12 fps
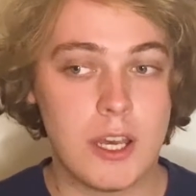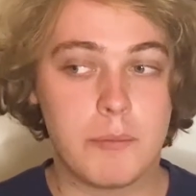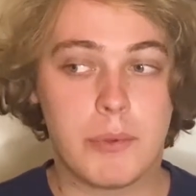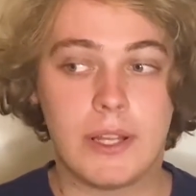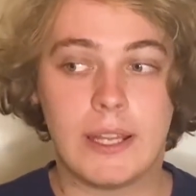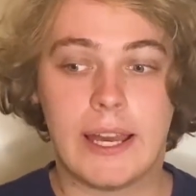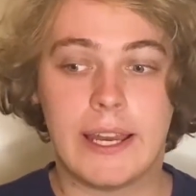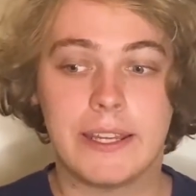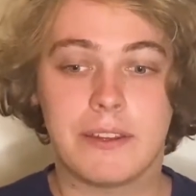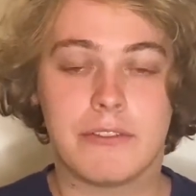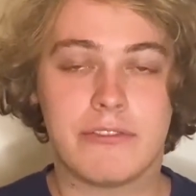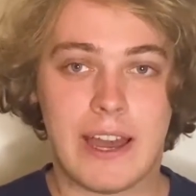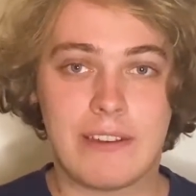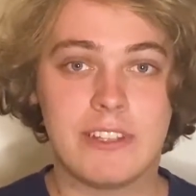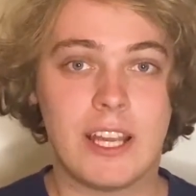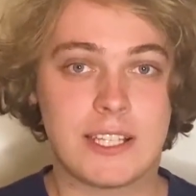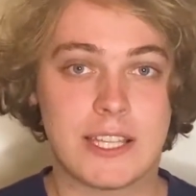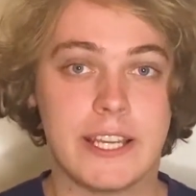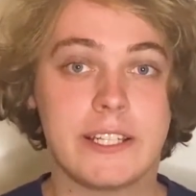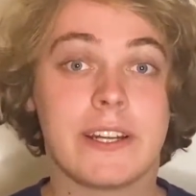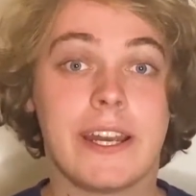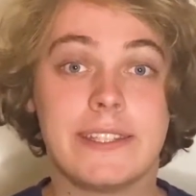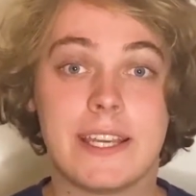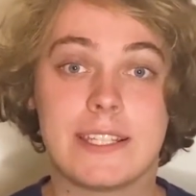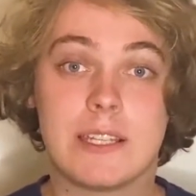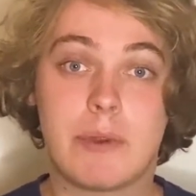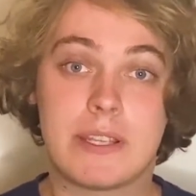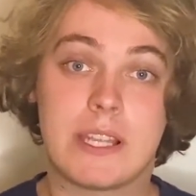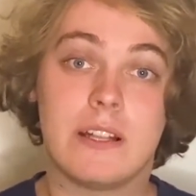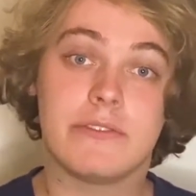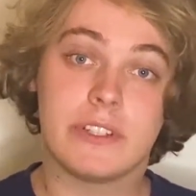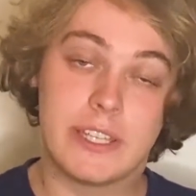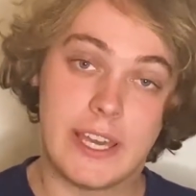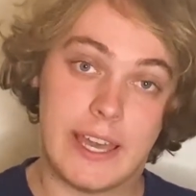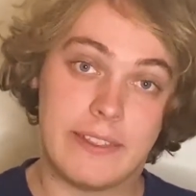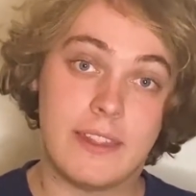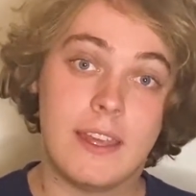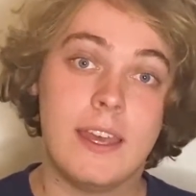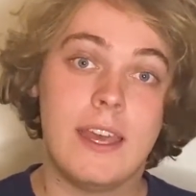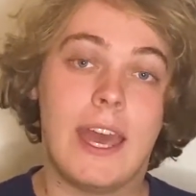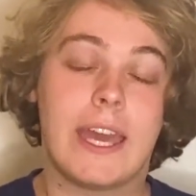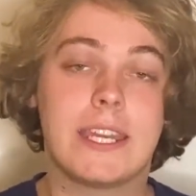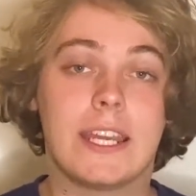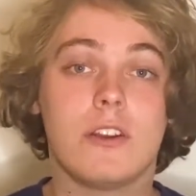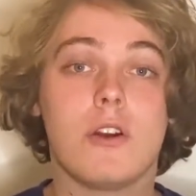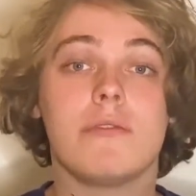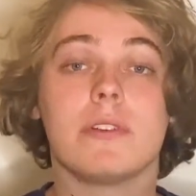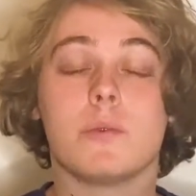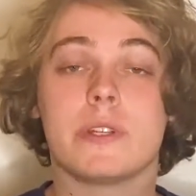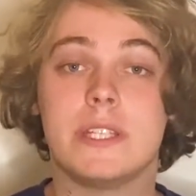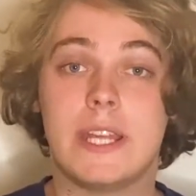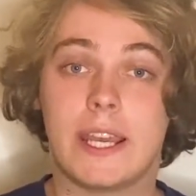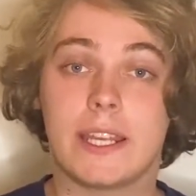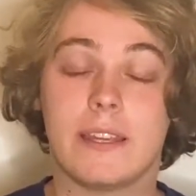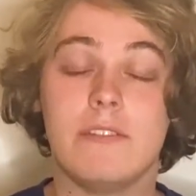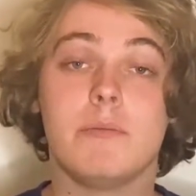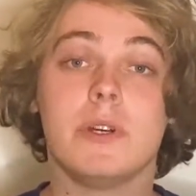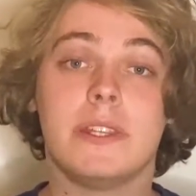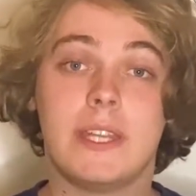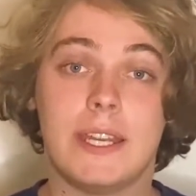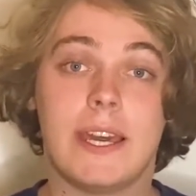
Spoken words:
But like 5 days later, I tested myself again and then COVID was negative. But then